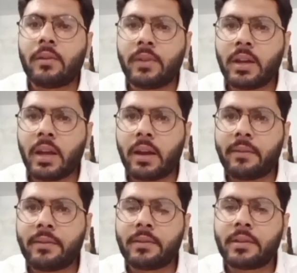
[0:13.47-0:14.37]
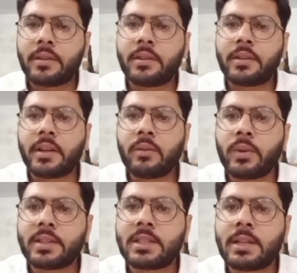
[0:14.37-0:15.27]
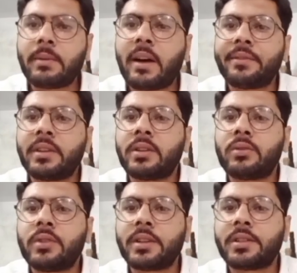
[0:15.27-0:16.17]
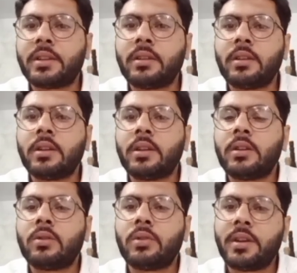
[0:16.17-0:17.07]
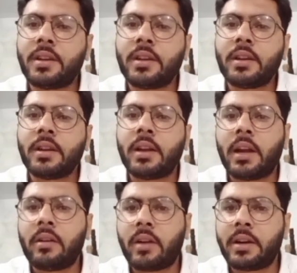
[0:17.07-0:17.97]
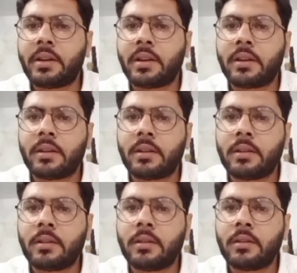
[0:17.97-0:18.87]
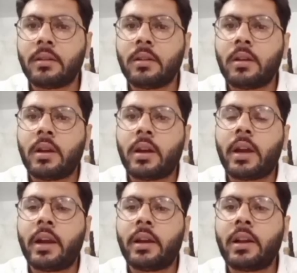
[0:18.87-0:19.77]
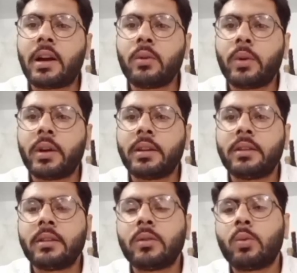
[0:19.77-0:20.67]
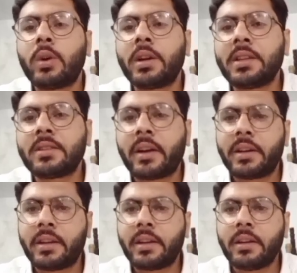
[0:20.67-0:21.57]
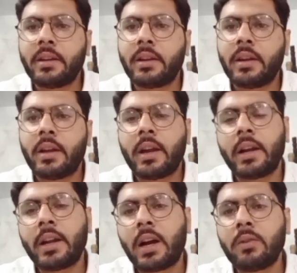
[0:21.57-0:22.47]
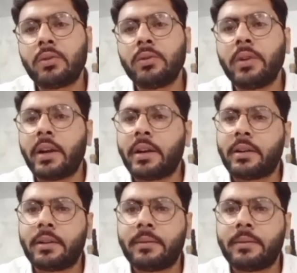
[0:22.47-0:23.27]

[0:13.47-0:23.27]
We have done with some of the introduction to reading and writing, along with what is writing and how to do it.